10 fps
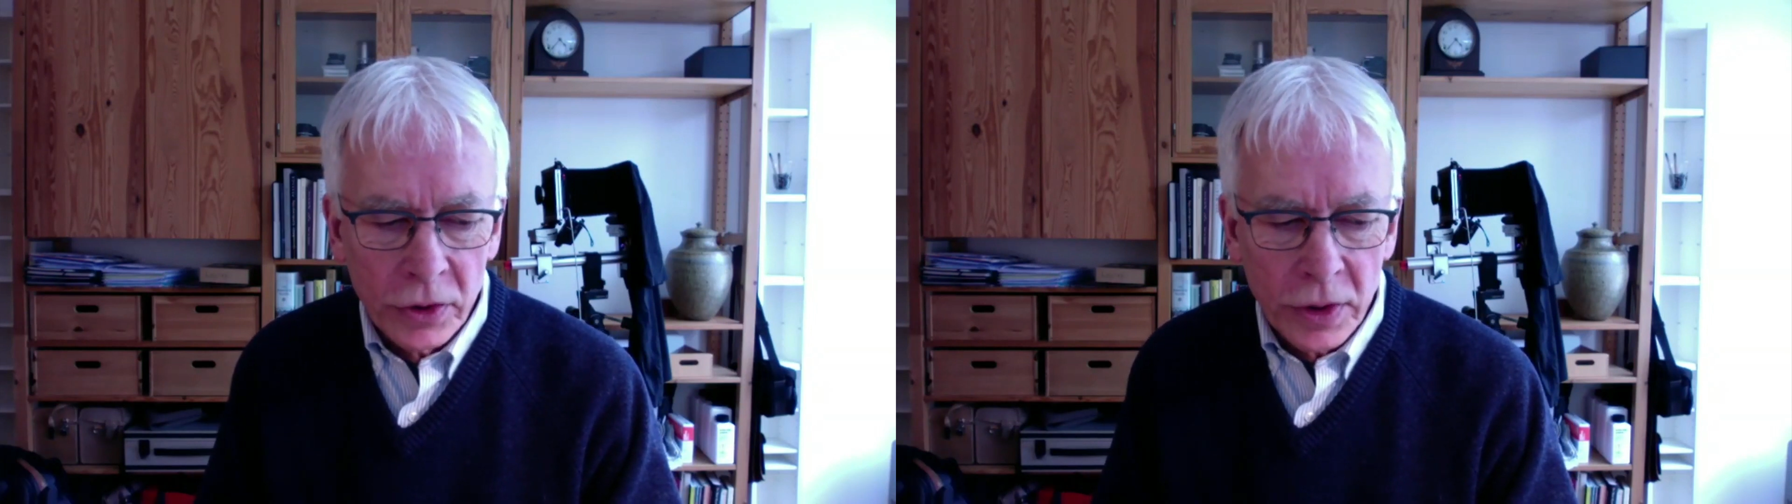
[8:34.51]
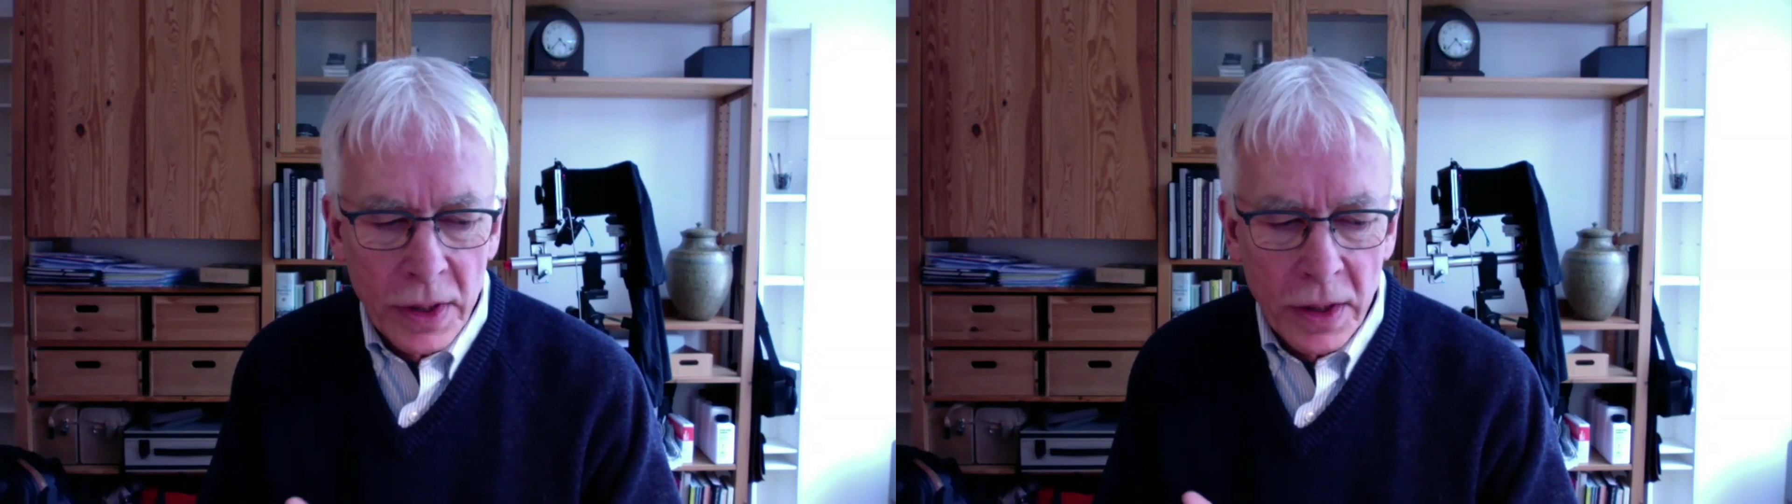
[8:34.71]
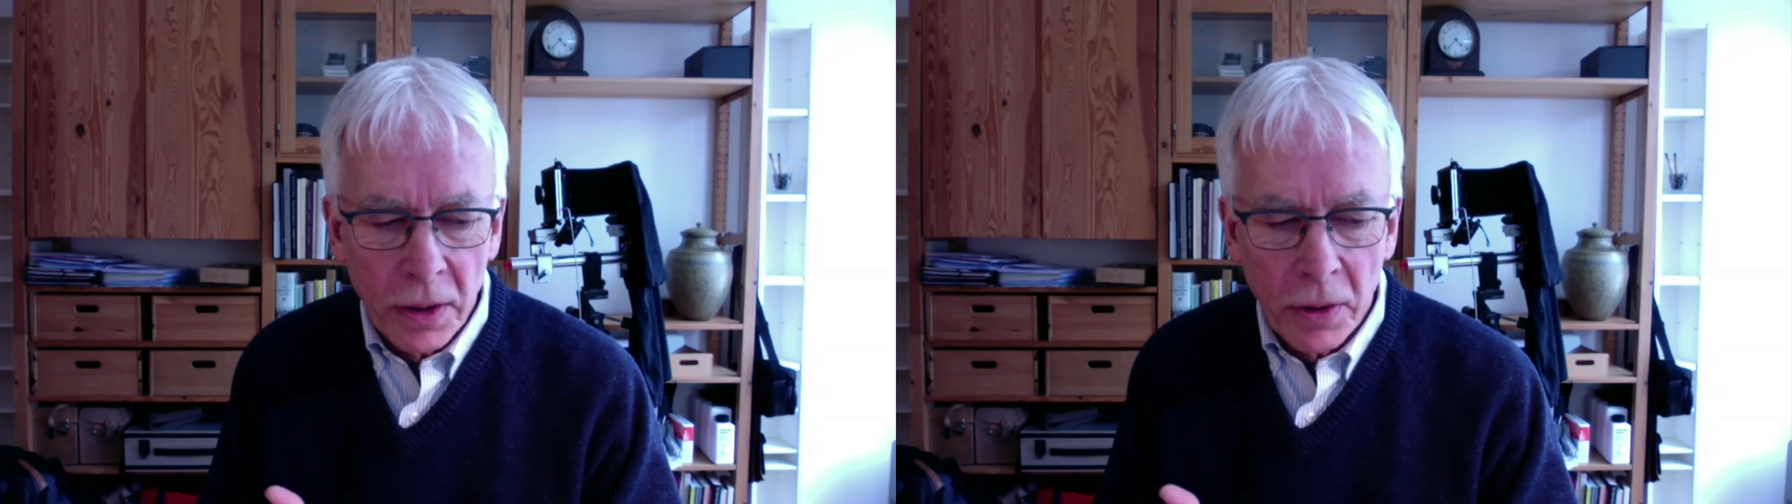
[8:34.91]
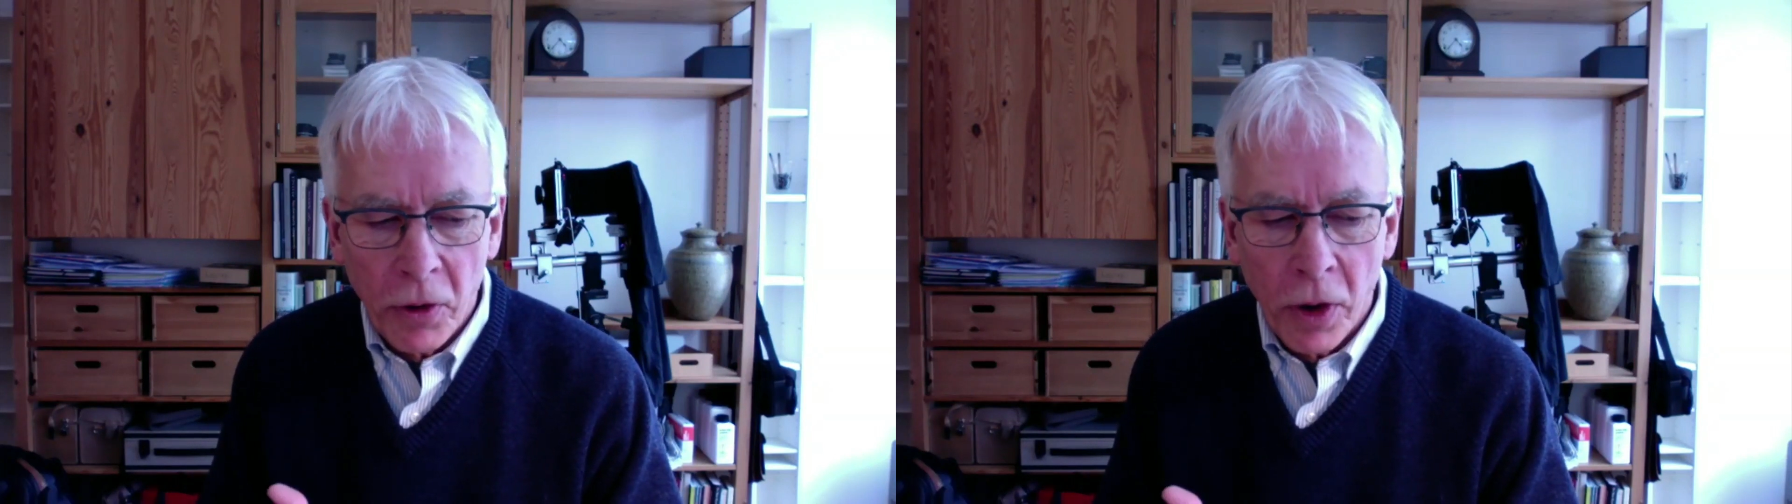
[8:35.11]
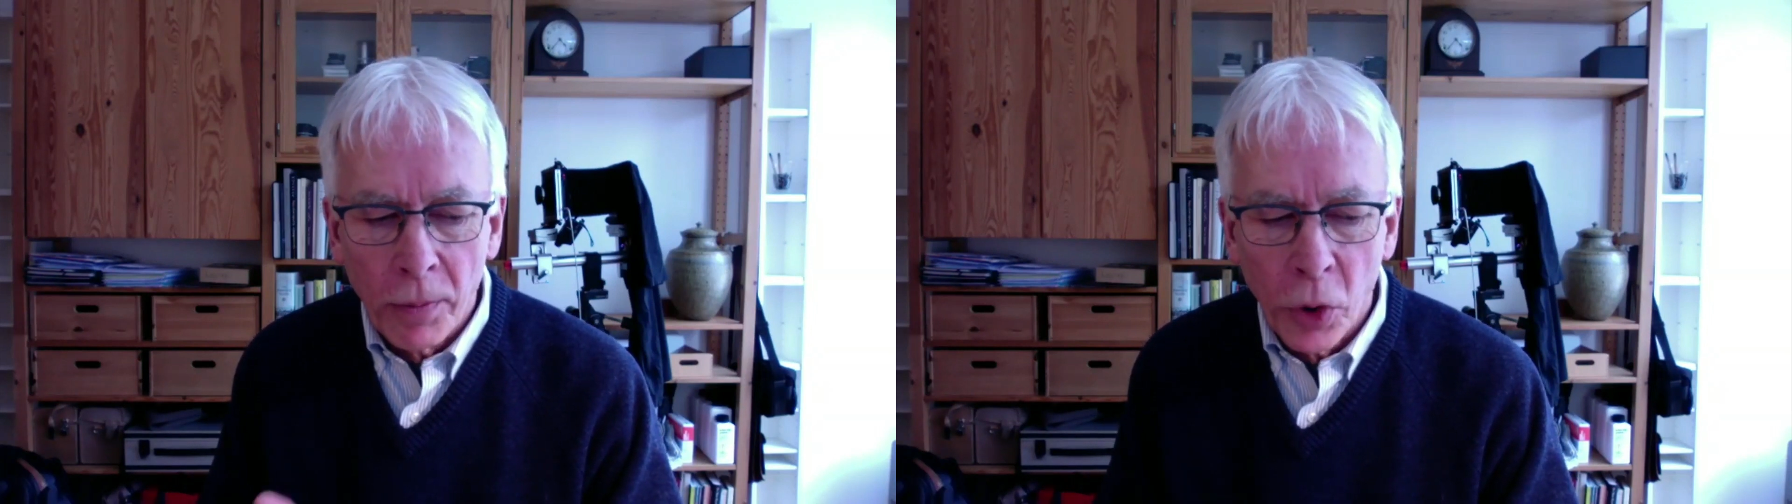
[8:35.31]
just a,
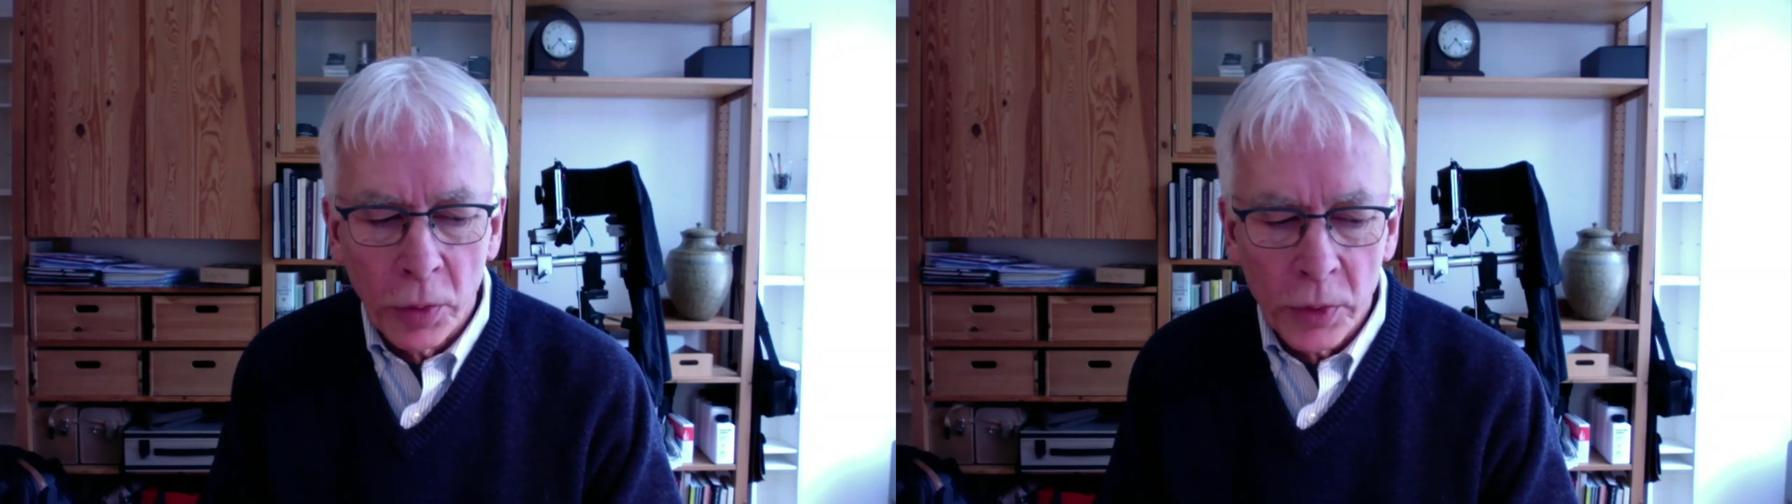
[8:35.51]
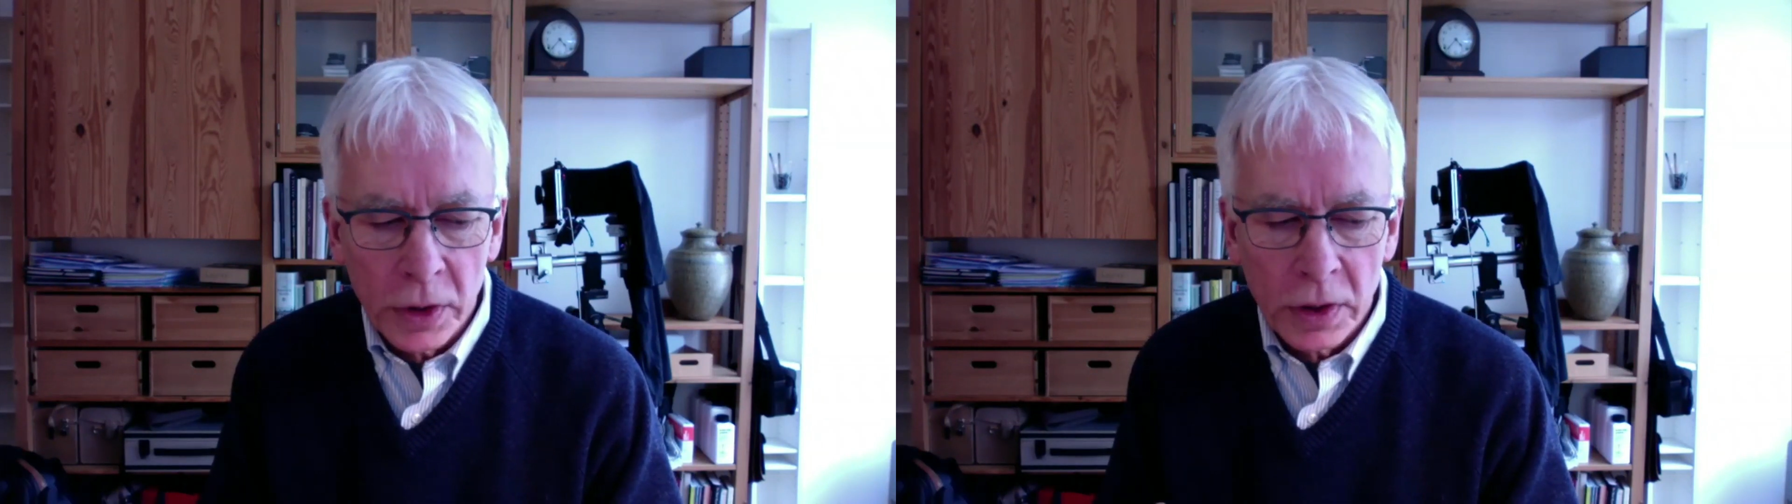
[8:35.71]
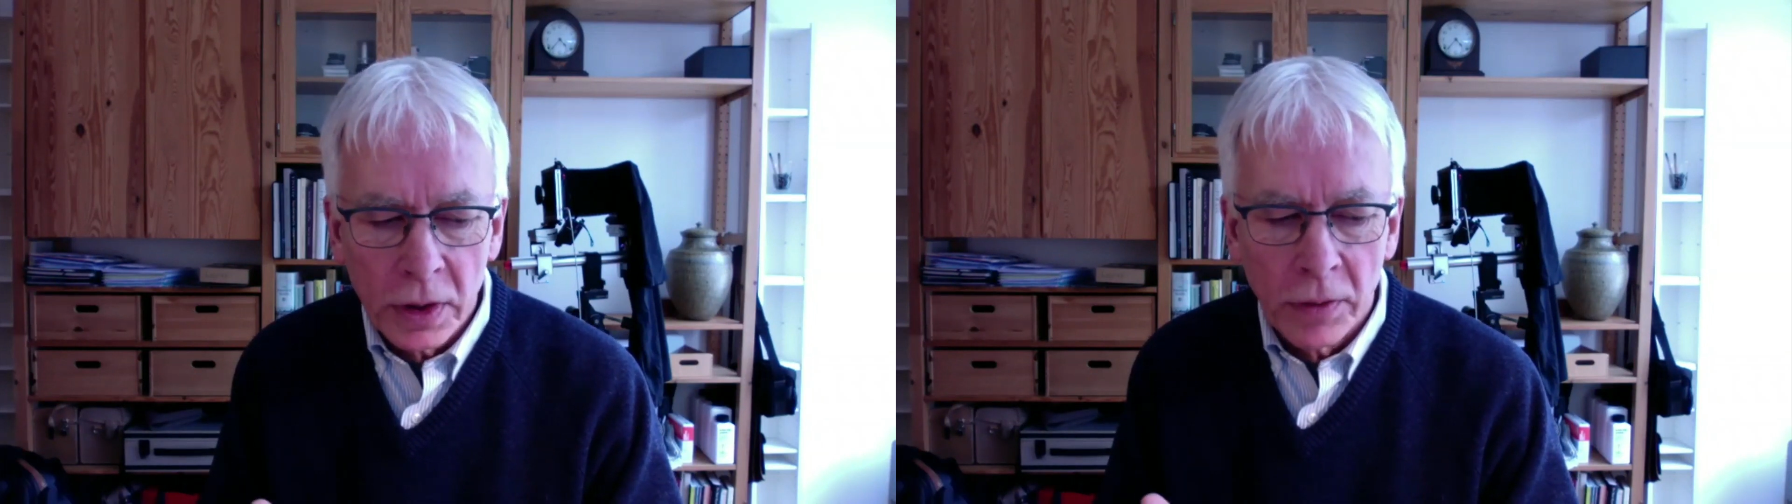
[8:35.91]
a moment,